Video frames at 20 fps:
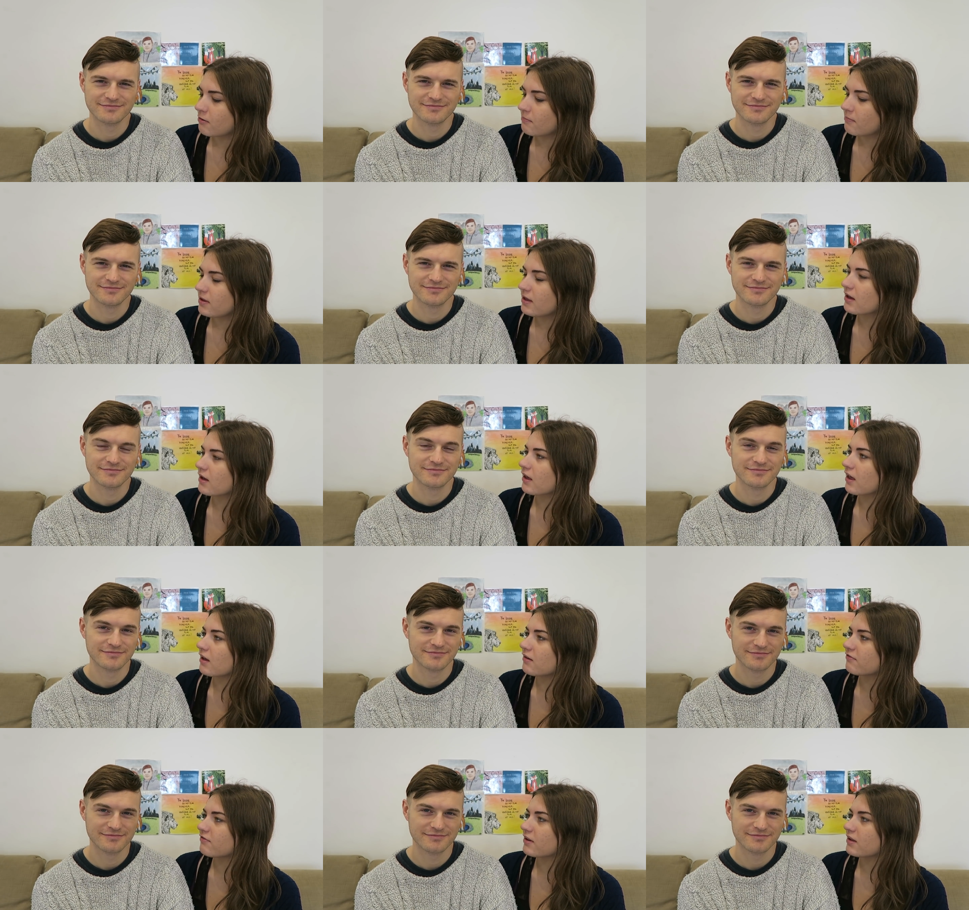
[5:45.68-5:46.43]
Speaker 1: mi a
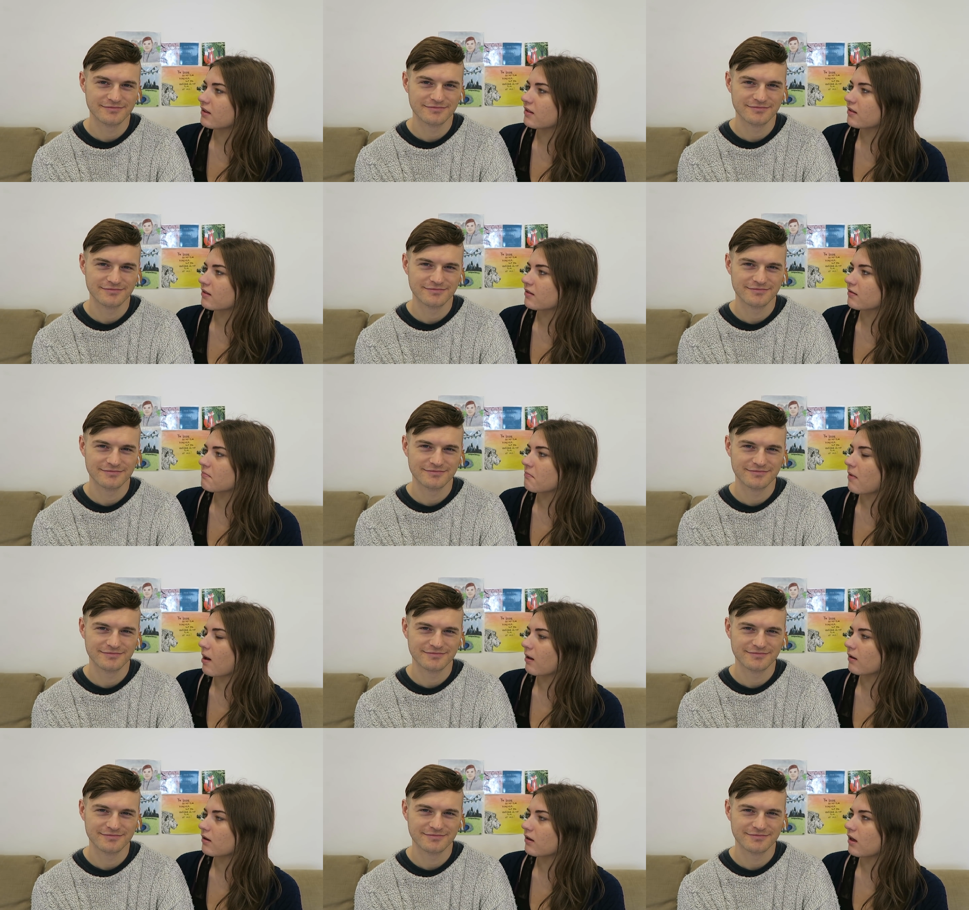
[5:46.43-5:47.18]
kedvenc
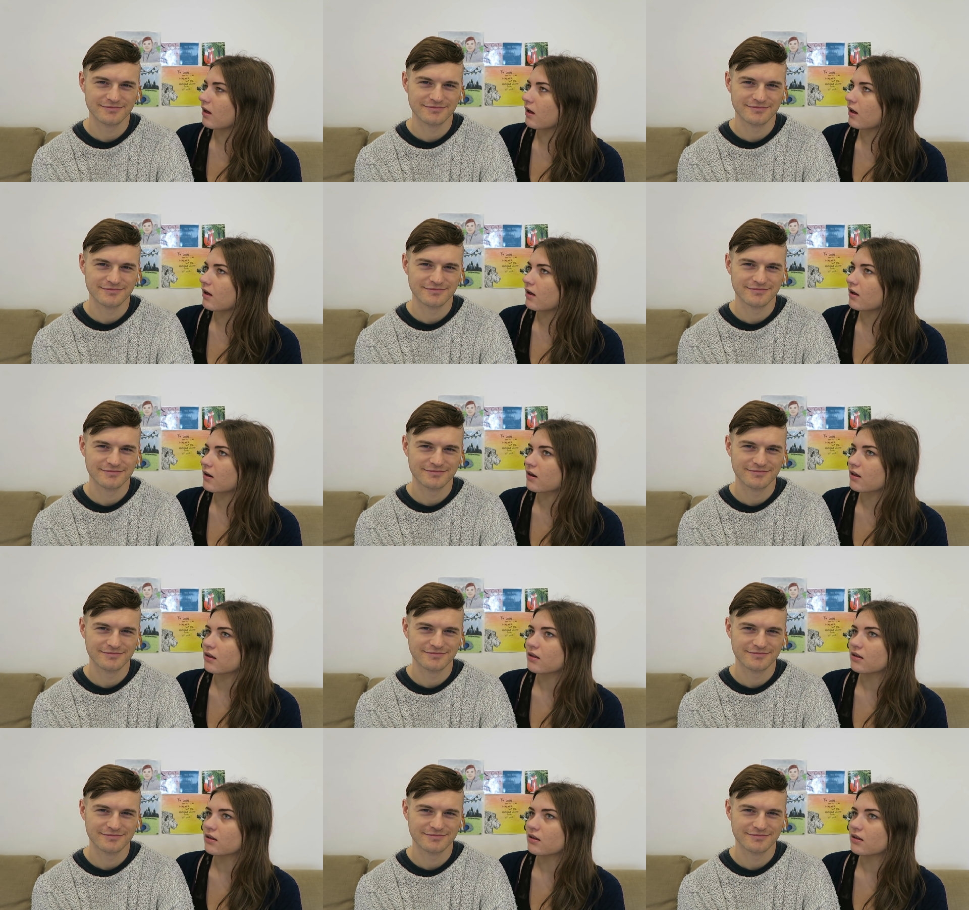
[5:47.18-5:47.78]
magyar?